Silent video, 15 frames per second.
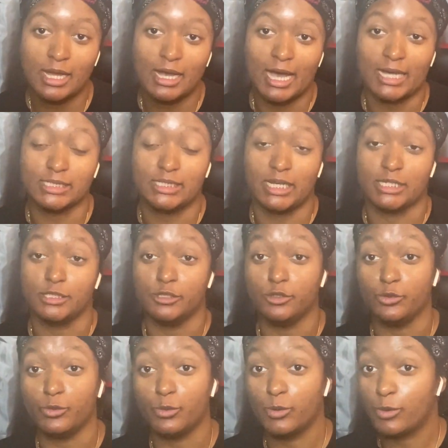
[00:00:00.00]
I decided to
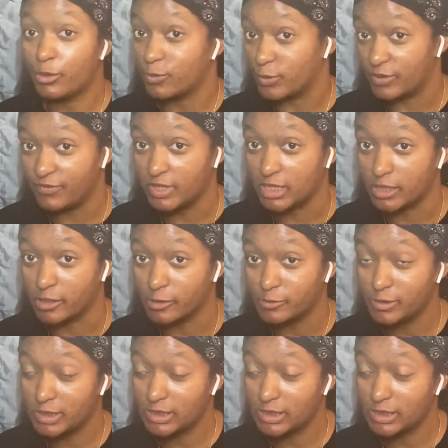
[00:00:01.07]
do 3 videos